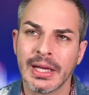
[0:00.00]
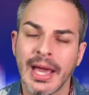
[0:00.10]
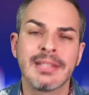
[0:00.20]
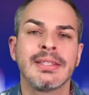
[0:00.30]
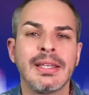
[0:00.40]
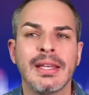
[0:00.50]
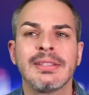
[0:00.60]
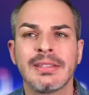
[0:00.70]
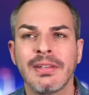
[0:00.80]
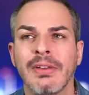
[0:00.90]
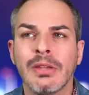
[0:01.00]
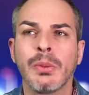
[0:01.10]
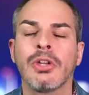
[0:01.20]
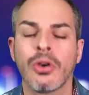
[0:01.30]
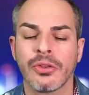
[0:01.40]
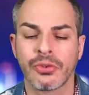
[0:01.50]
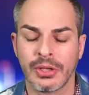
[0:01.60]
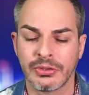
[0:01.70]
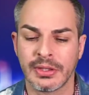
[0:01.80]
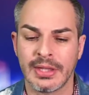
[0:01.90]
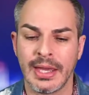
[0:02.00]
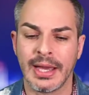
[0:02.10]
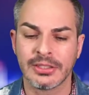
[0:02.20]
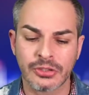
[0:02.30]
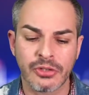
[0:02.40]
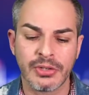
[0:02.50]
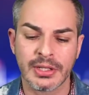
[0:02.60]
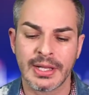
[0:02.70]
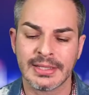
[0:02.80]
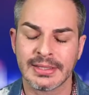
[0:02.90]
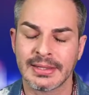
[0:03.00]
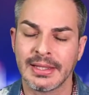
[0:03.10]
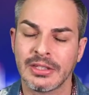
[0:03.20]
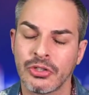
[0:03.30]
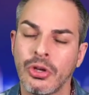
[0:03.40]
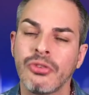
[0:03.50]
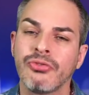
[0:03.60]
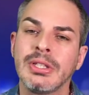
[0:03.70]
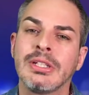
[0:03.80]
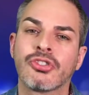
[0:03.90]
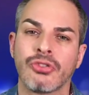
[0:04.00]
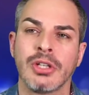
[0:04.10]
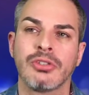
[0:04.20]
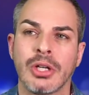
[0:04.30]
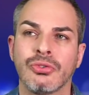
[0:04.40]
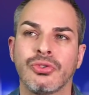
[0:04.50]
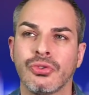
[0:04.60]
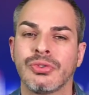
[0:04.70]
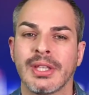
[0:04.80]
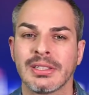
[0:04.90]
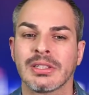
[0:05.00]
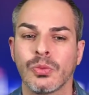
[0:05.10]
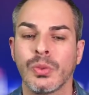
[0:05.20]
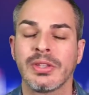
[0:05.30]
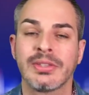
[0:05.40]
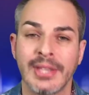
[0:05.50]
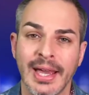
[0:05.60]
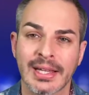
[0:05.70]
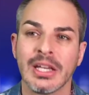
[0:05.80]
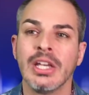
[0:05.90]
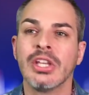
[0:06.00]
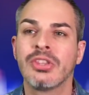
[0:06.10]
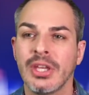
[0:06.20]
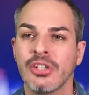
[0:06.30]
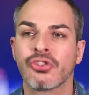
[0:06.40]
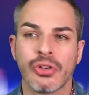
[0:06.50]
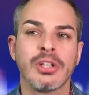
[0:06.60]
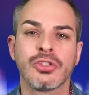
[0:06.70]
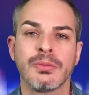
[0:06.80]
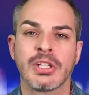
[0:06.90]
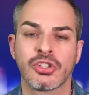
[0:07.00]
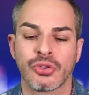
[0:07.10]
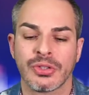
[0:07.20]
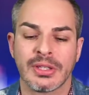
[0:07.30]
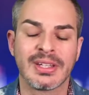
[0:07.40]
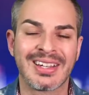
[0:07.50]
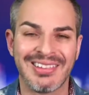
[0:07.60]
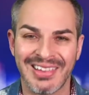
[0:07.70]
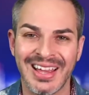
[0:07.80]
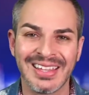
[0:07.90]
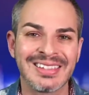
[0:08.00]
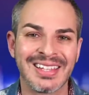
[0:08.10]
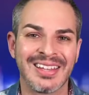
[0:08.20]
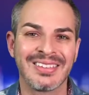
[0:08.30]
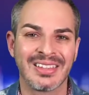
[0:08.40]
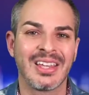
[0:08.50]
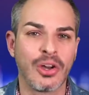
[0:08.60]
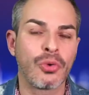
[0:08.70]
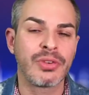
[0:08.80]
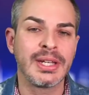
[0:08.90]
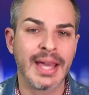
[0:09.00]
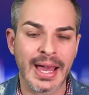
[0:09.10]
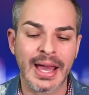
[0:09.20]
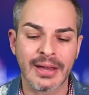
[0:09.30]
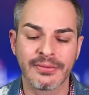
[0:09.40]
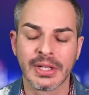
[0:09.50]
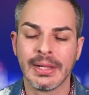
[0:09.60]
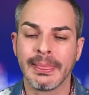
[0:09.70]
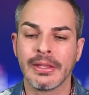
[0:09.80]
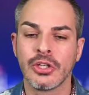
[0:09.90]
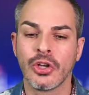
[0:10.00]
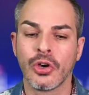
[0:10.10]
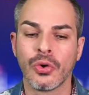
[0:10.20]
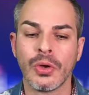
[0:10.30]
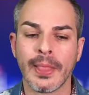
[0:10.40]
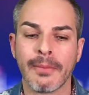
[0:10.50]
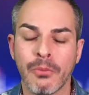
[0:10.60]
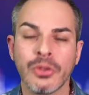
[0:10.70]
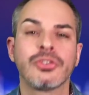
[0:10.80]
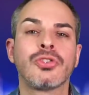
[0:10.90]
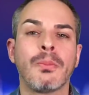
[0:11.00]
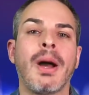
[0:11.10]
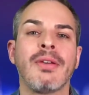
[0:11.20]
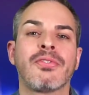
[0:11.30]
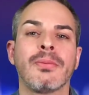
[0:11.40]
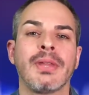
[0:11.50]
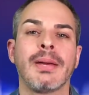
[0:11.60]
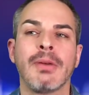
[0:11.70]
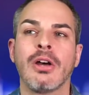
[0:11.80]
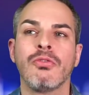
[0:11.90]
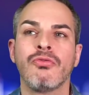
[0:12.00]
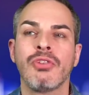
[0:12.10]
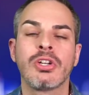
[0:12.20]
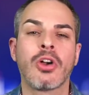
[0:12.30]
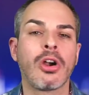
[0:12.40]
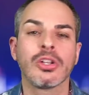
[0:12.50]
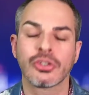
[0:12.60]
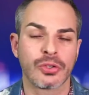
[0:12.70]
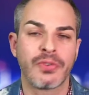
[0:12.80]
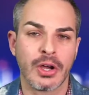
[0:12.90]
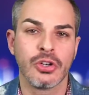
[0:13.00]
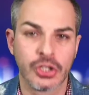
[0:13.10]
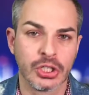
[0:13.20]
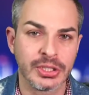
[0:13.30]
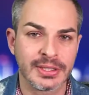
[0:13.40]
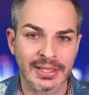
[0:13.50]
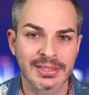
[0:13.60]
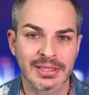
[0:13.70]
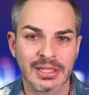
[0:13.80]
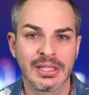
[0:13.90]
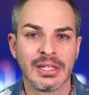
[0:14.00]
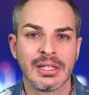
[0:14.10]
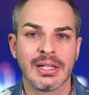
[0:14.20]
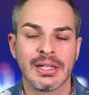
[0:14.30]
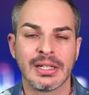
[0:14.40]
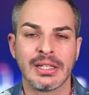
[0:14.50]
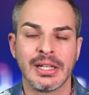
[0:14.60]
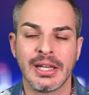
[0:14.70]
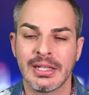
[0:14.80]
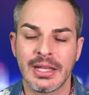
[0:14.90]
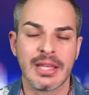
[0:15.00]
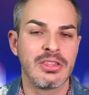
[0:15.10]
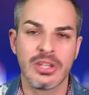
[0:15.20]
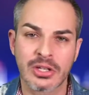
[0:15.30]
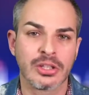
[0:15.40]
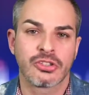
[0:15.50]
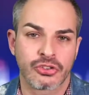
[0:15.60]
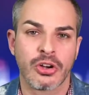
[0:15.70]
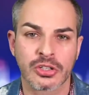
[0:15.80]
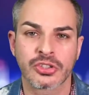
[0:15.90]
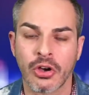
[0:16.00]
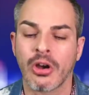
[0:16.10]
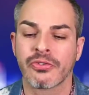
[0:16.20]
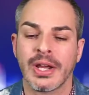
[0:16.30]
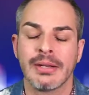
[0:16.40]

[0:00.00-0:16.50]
As the event went on throughout the day, I started realizing that they're not really trying to outdo Tesla with tech. They're trying to make sure that the clientele that they already have, you know, wants to buy from them, regardless of how good Tesla and Nikola trucks are, right?